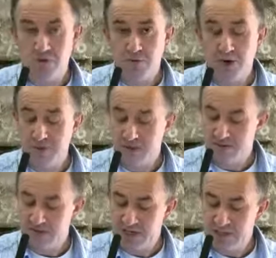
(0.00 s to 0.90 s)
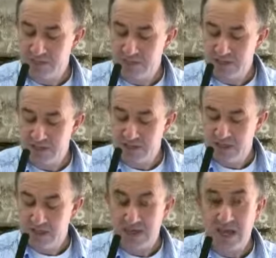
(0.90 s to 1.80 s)
role for public investment
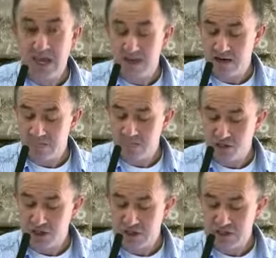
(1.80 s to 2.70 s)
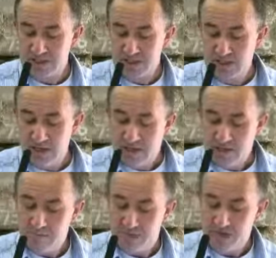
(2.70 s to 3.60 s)
in headline projects
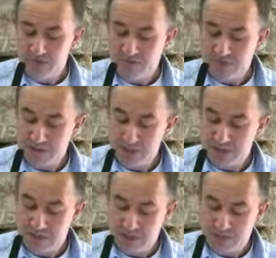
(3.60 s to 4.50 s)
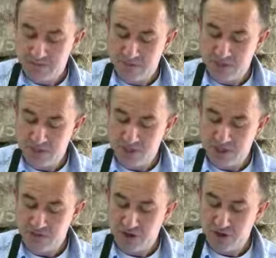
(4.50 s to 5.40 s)
and major investment in urban
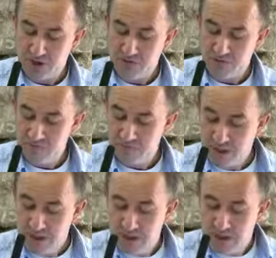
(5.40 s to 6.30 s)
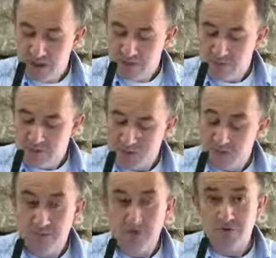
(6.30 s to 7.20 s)
regeneration,
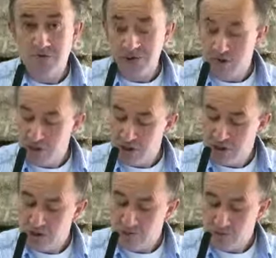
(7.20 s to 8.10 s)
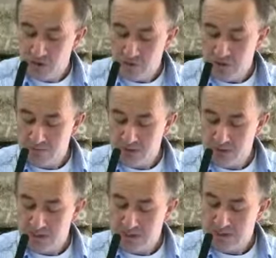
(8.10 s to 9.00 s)
providing for the regeneration of whole
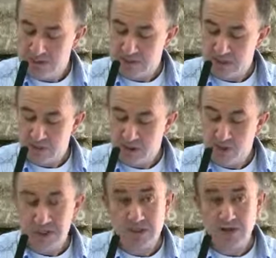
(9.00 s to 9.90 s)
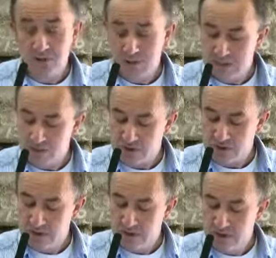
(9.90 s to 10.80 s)
communities and whole historic
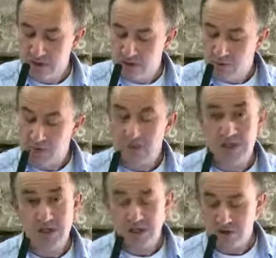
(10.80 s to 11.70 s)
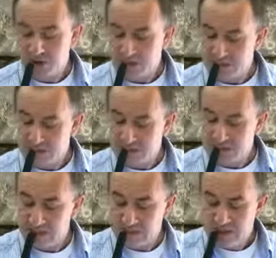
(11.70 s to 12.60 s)
districts, which in turn attracts
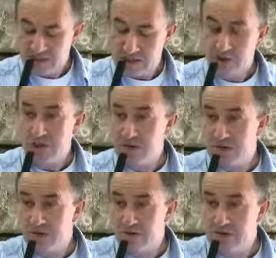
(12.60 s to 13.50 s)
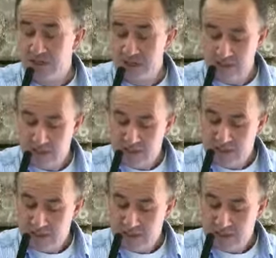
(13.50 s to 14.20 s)
social activity